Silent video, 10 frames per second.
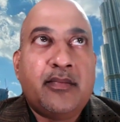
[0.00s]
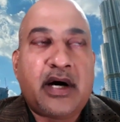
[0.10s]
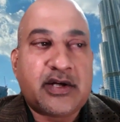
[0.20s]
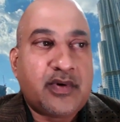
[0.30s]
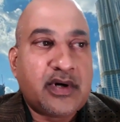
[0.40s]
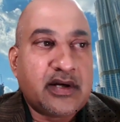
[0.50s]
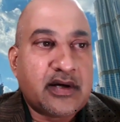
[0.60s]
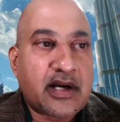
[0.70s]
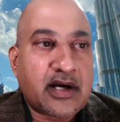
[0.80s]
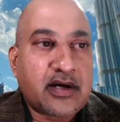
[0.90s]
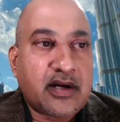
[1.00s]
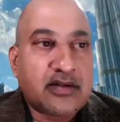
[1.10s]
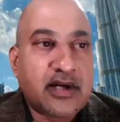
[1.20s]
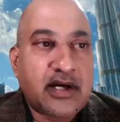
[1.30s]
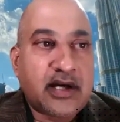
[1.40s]
password incorrect
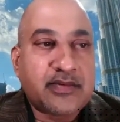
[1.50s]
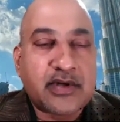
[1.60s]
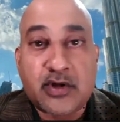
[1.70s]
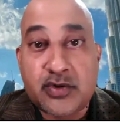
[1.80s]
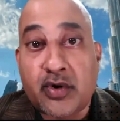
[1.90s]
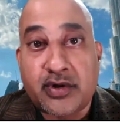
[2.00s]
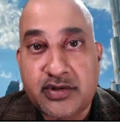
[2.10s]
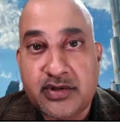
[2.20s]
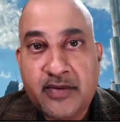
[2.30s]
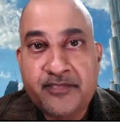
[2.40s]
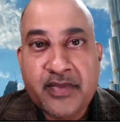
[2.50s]
3 times at the source,